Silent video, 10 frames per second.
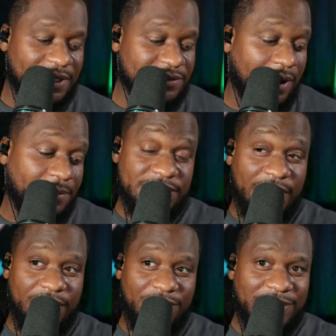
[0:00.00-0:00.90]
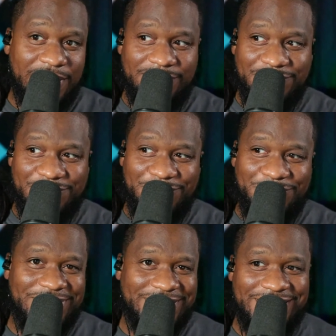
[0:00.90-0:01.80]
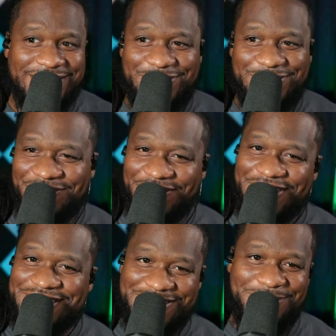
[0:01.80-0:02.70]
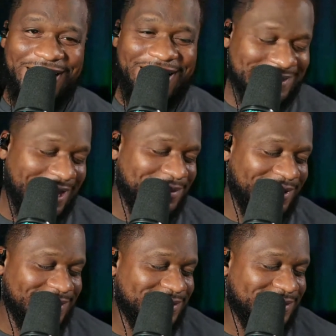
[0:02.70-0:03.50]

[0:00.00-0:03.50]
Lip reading: So I'm just like, okay, cool. Well, let's do it before you change your mind type thing.